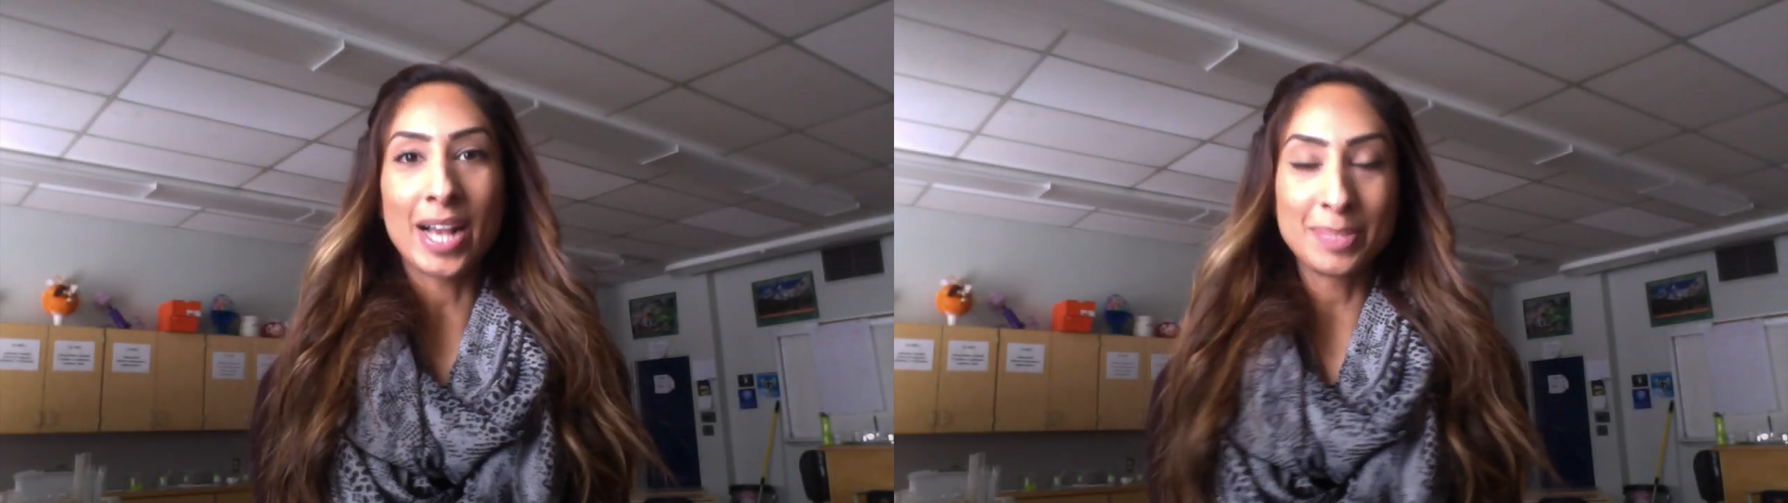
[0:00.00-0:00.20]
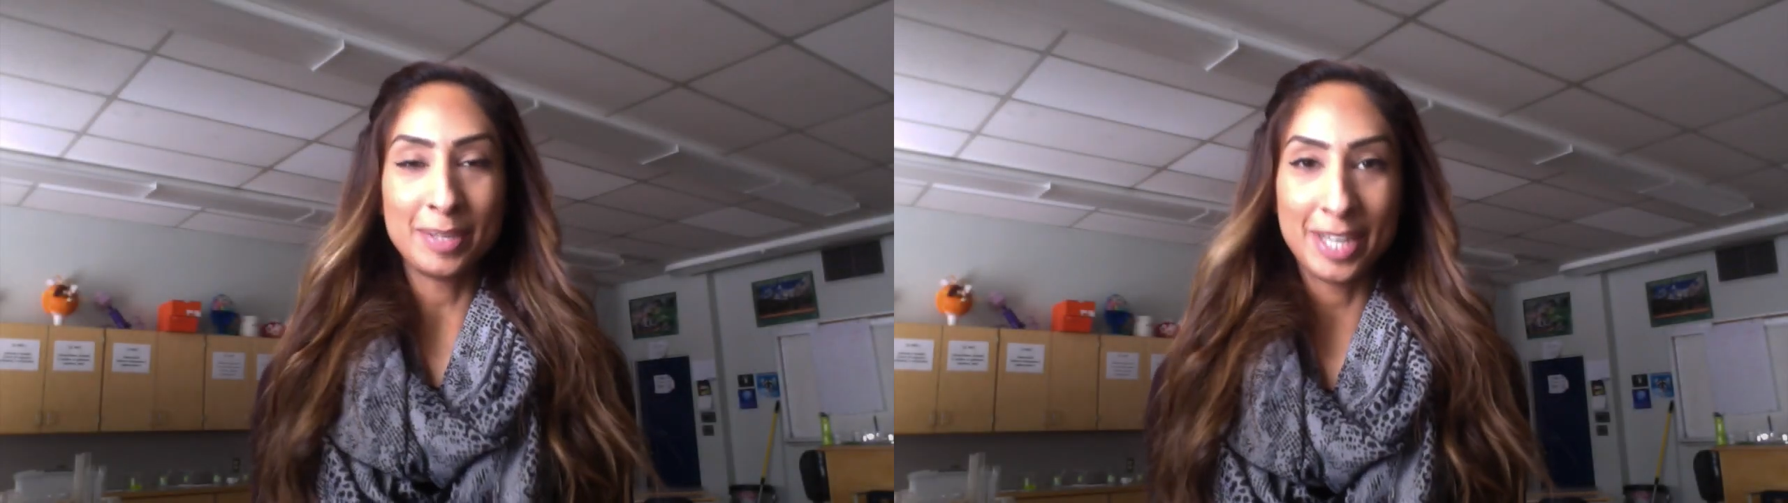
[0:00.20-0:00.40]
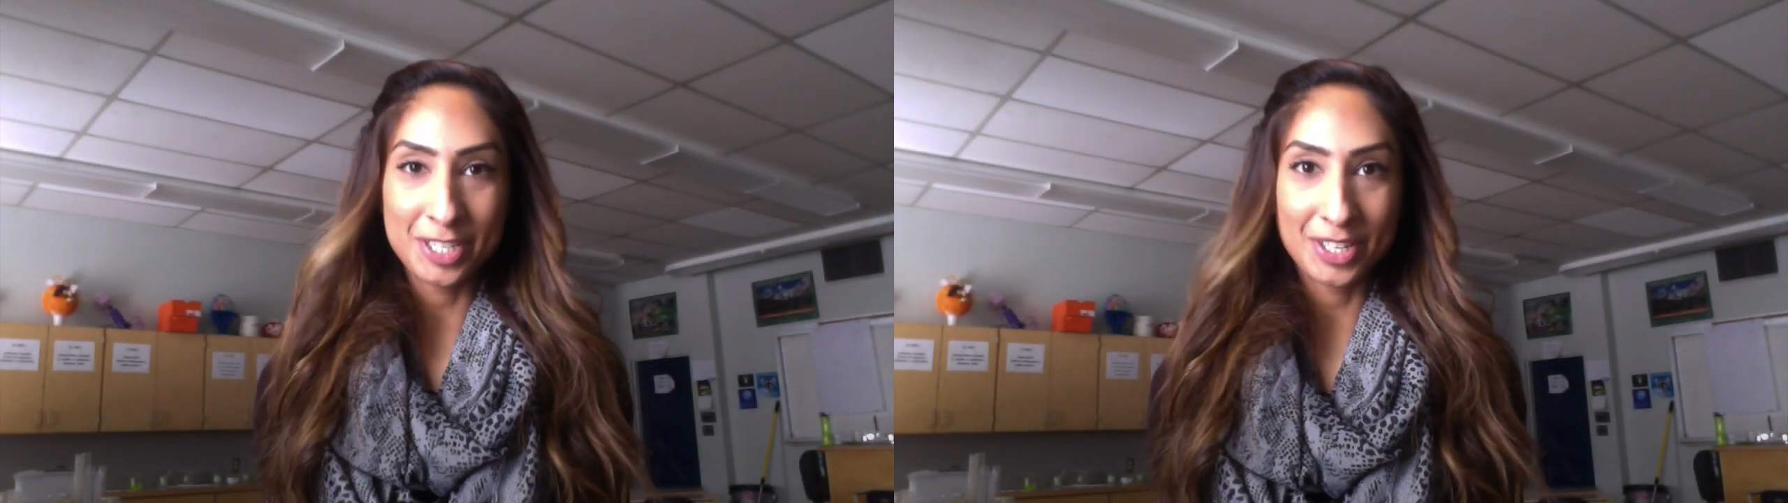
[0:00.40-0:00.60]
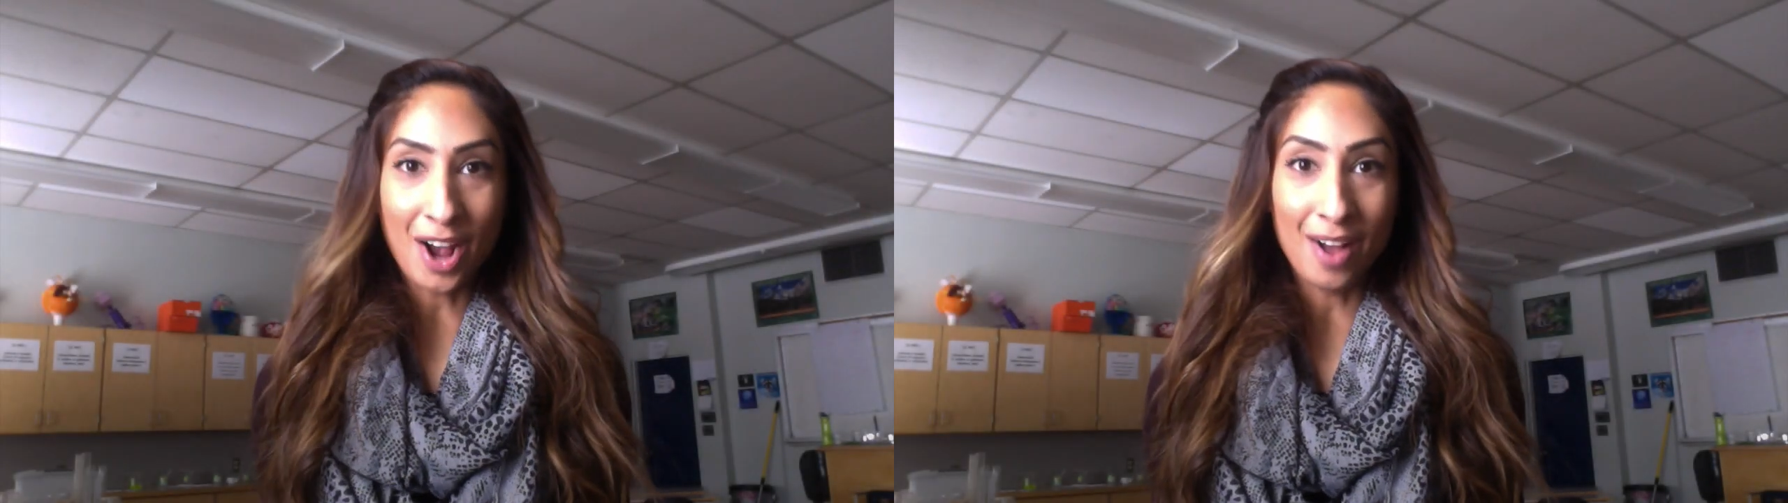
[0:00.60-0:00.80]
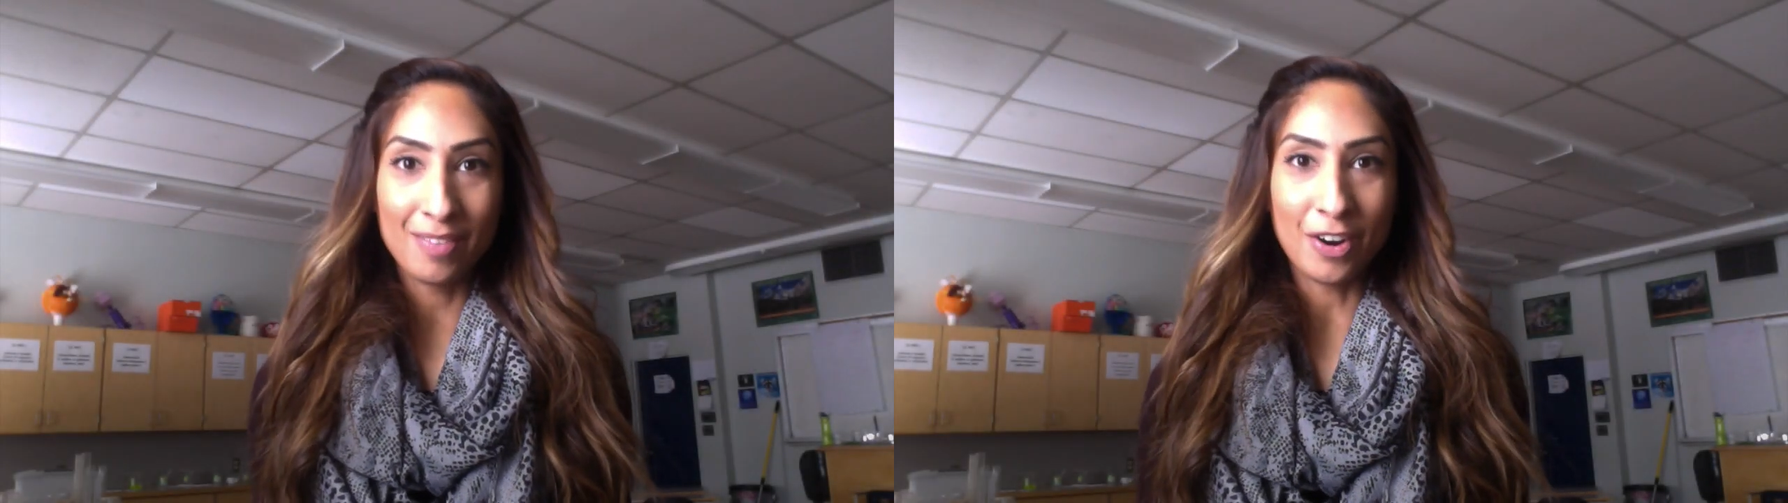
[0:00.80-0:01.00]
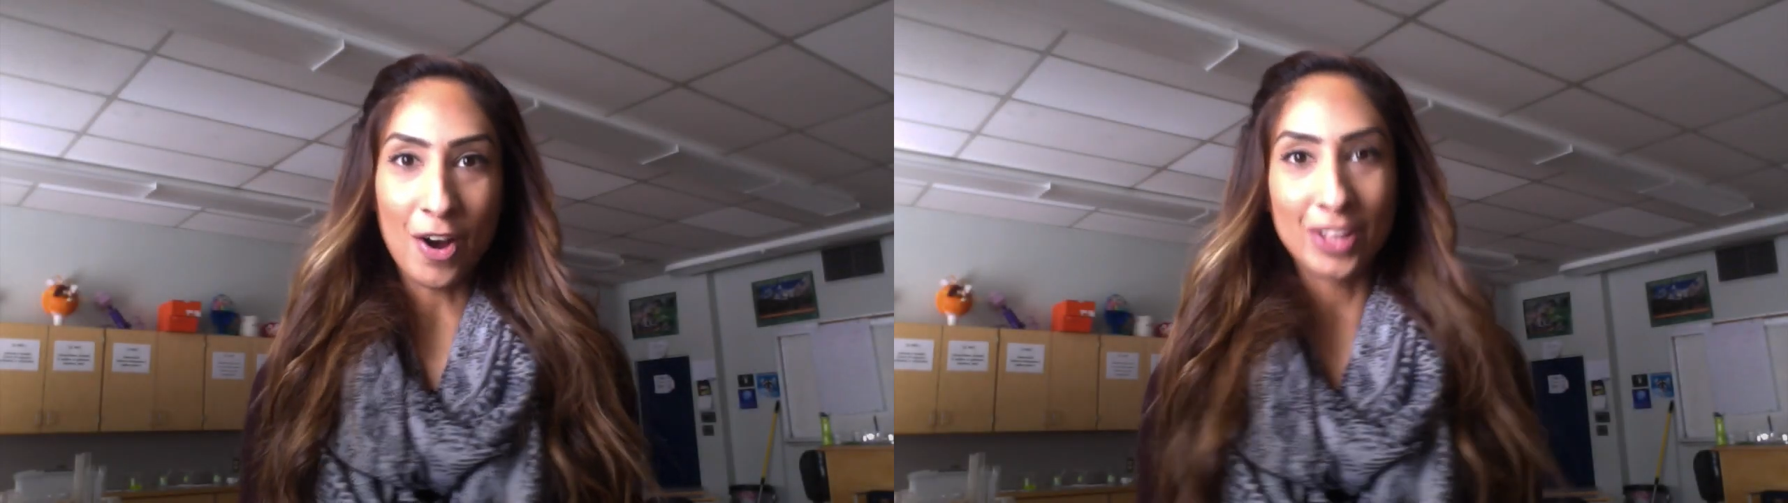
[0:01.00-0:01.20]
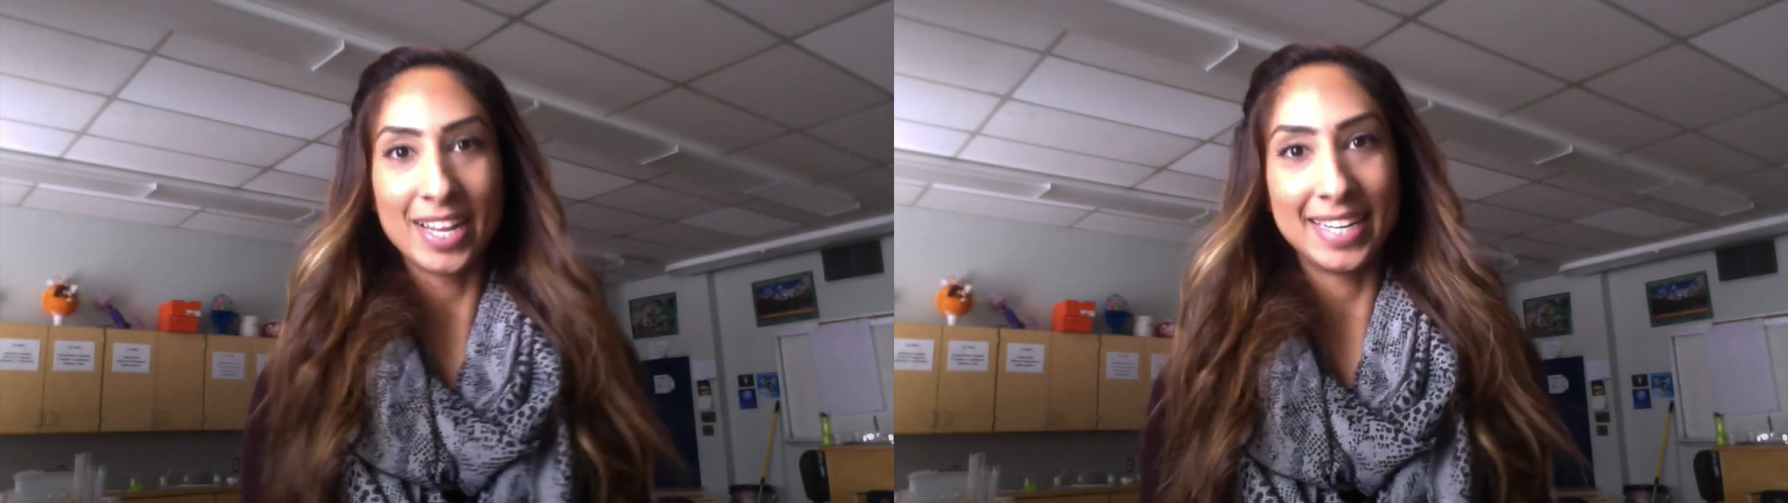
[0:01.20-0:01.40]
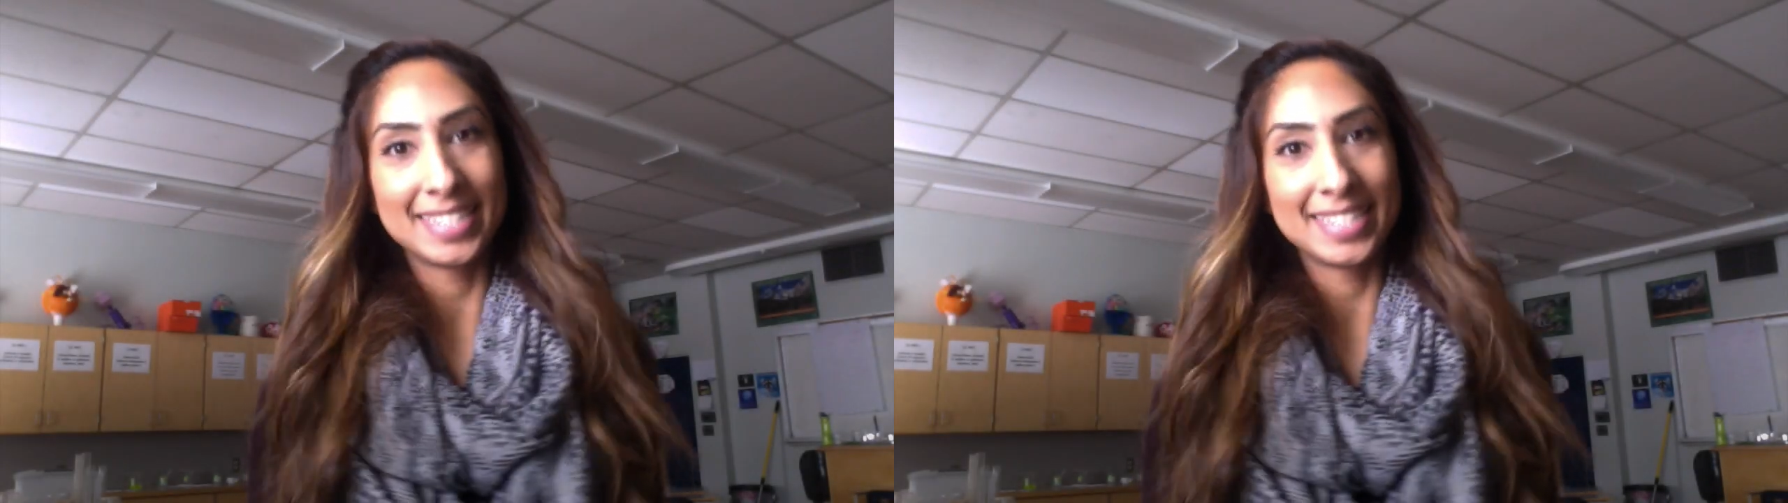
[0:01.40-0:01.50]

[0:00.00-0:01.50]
explanation of your online